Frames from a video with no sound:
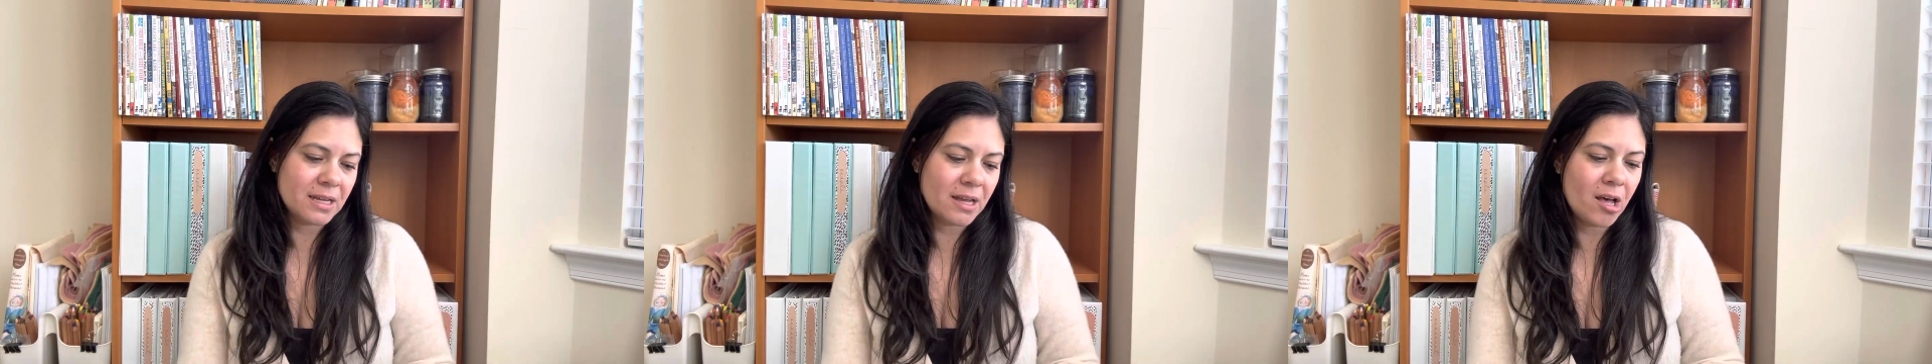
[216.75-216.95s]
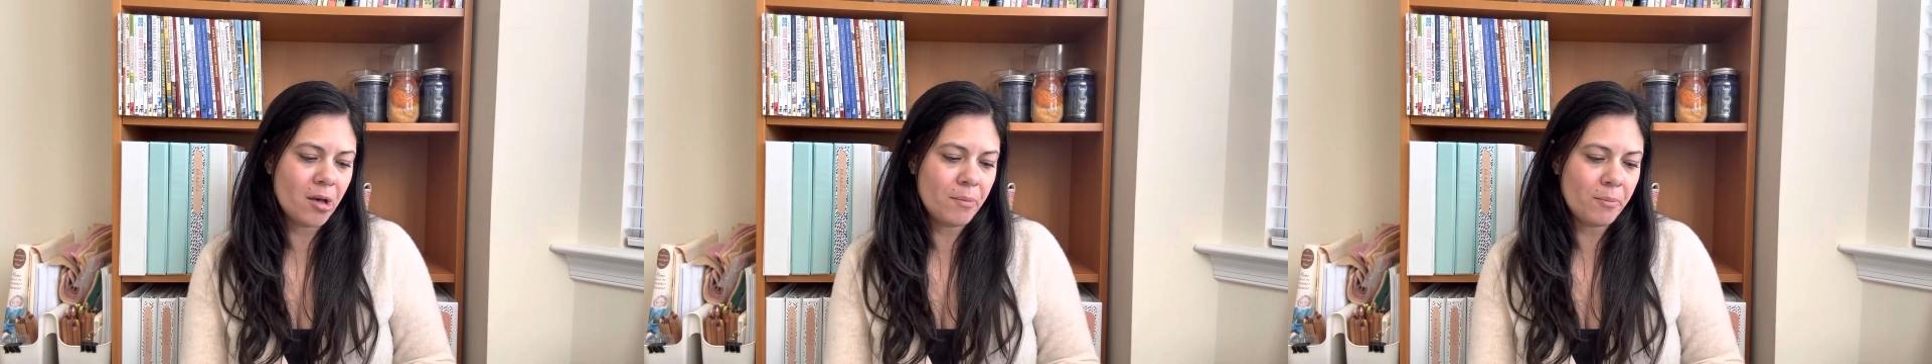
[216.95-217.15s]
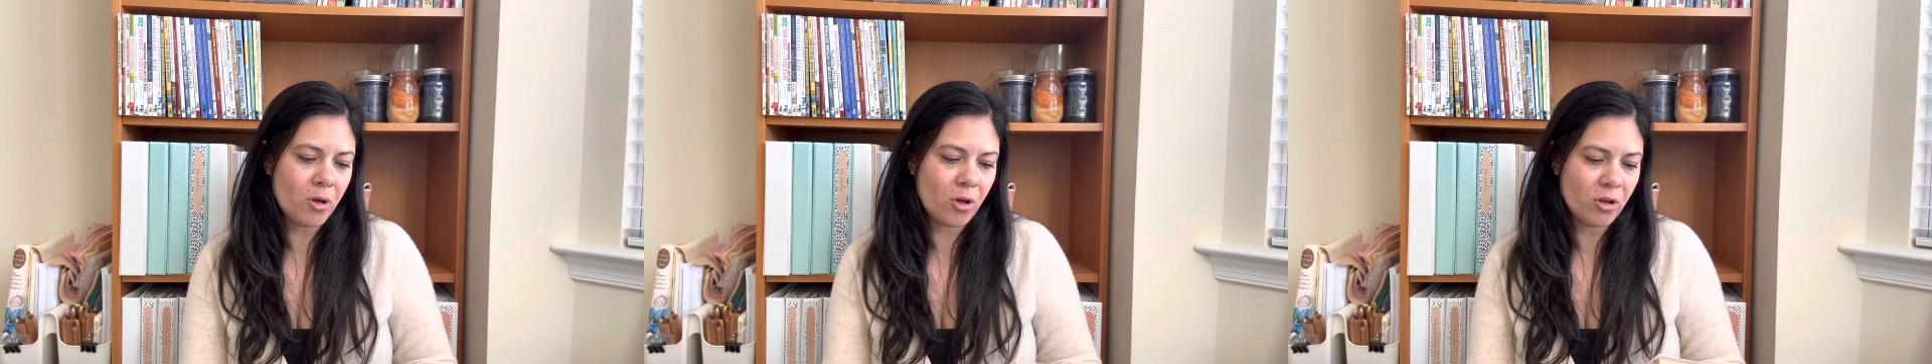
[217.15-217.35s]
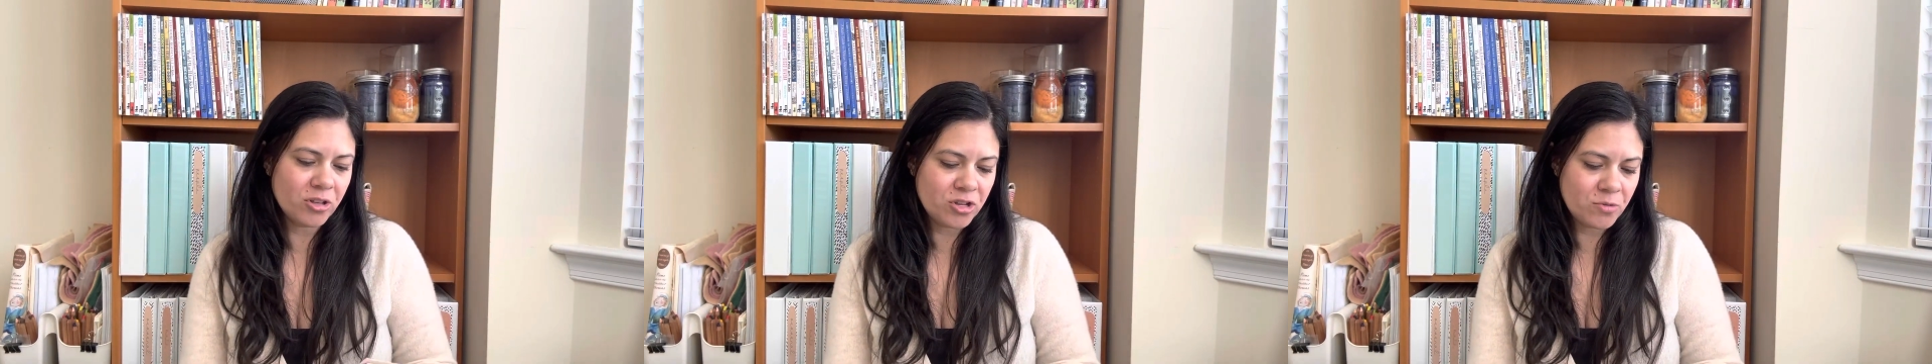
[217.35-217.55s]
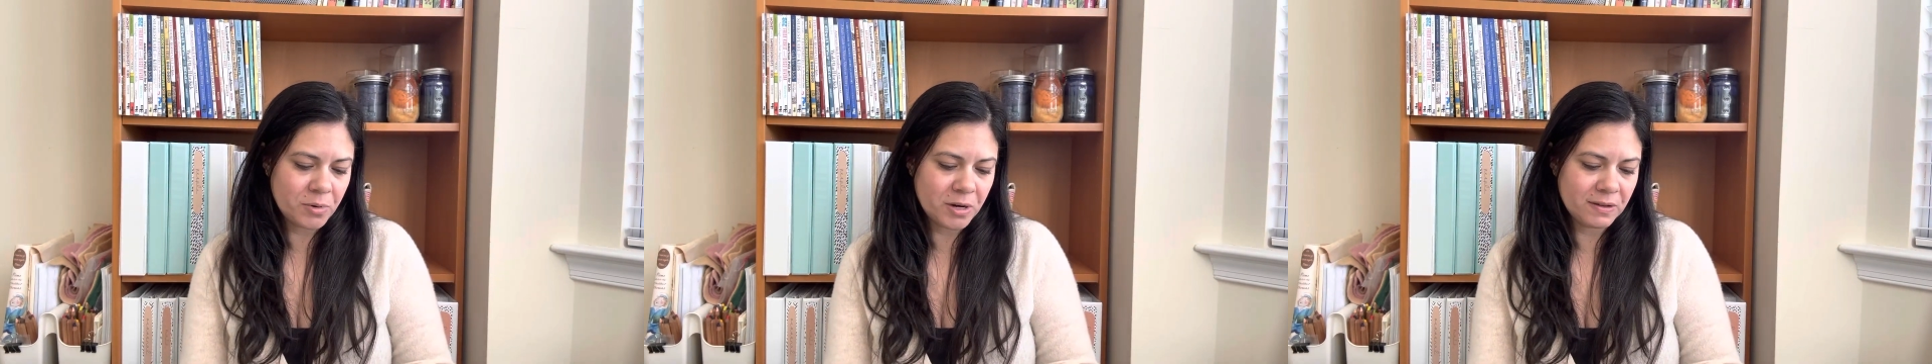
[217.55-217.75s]
Come All
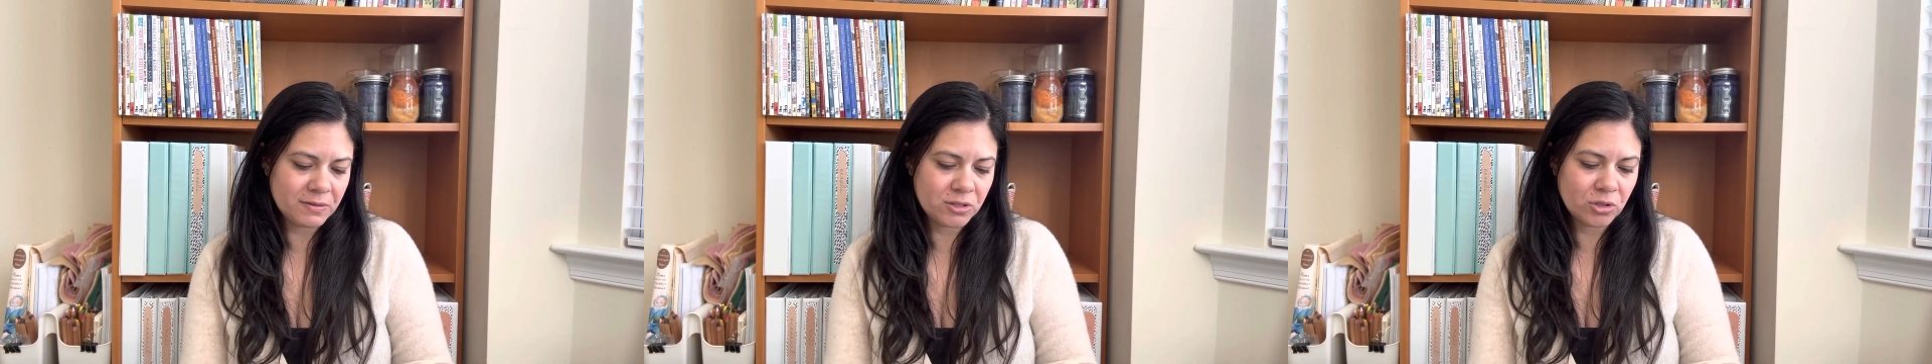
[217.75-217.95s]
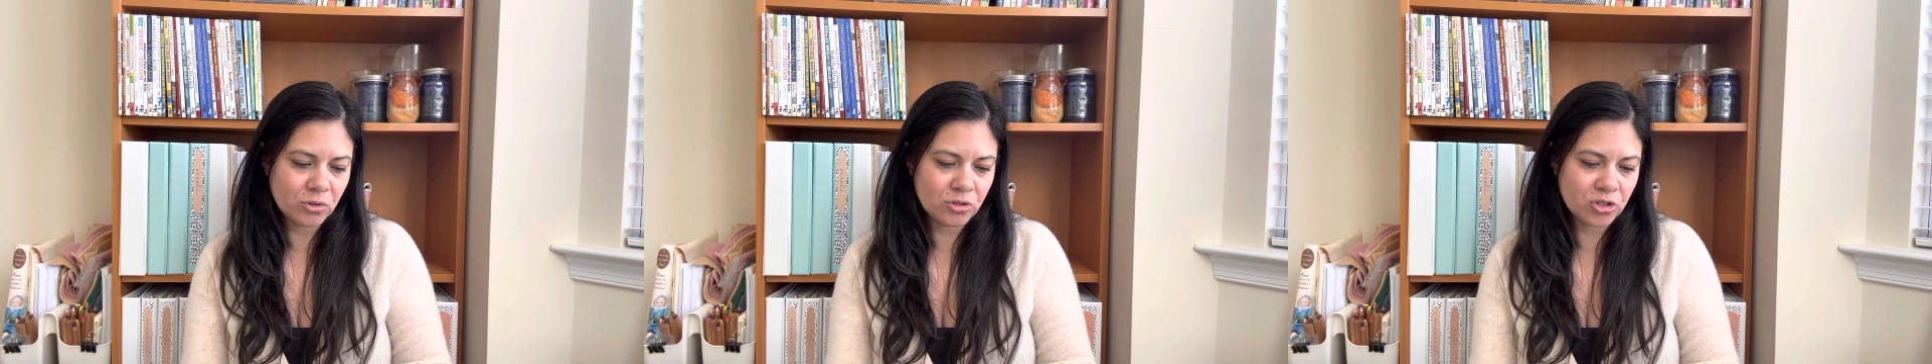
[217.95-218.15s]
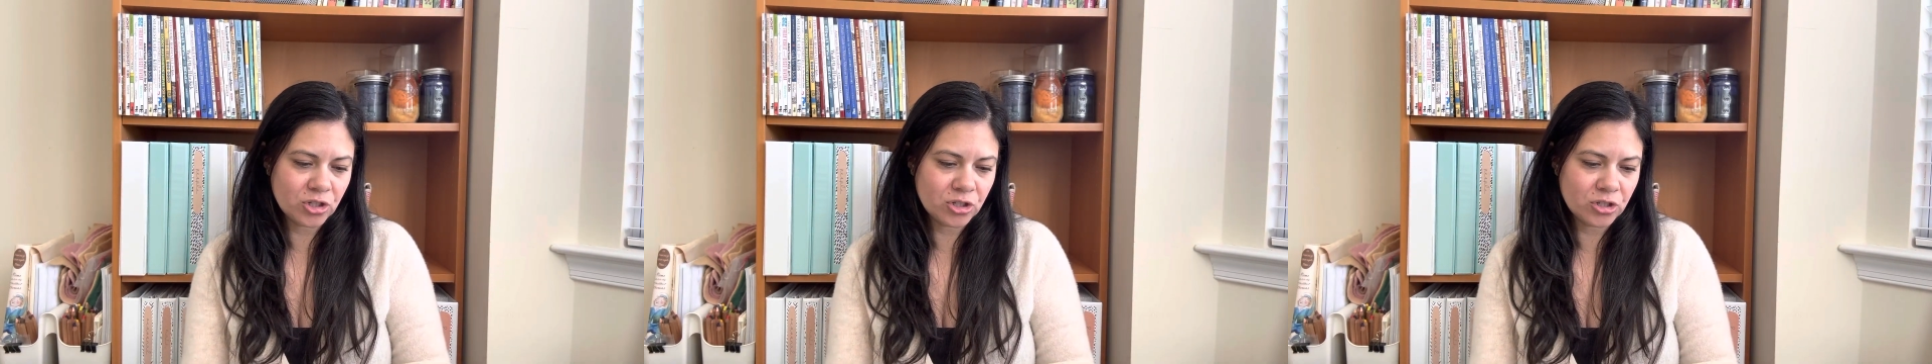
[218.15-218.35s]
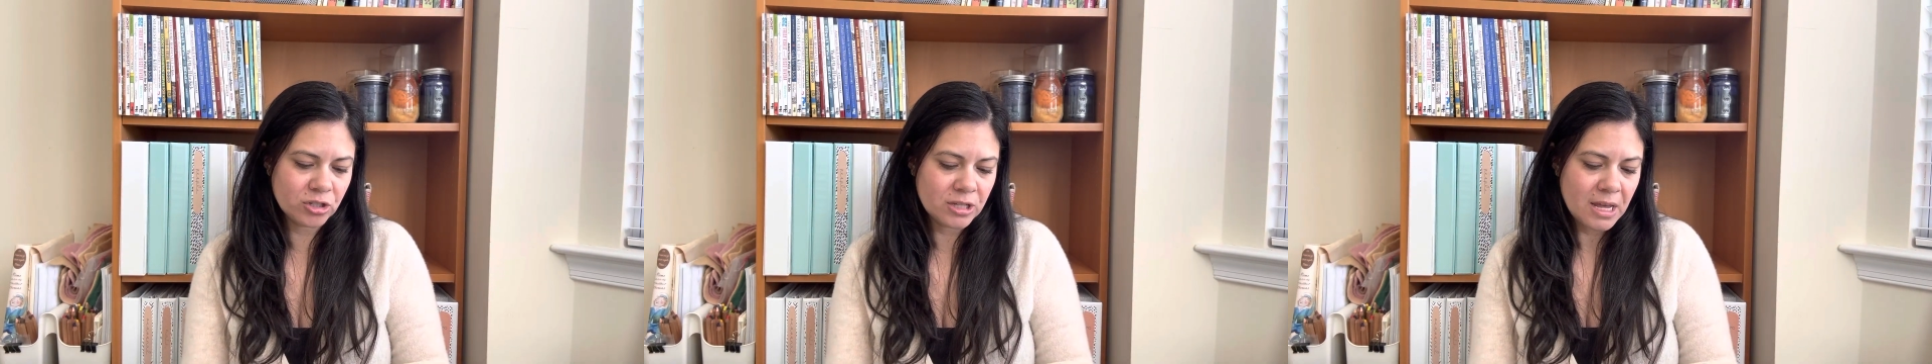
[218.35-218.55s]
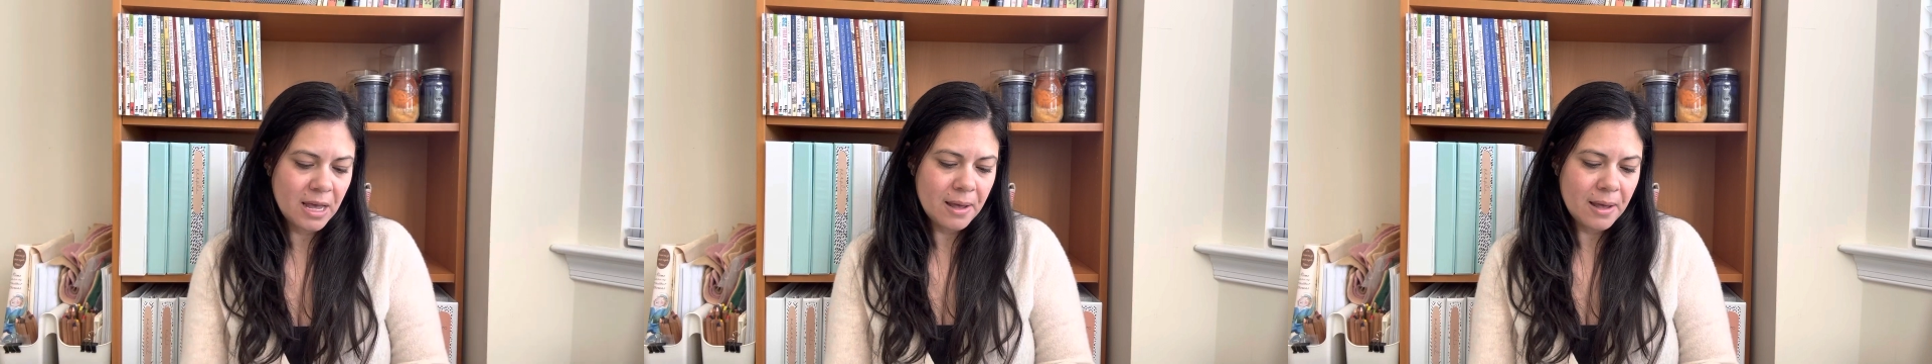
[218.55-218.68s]
You Brave Soldiers,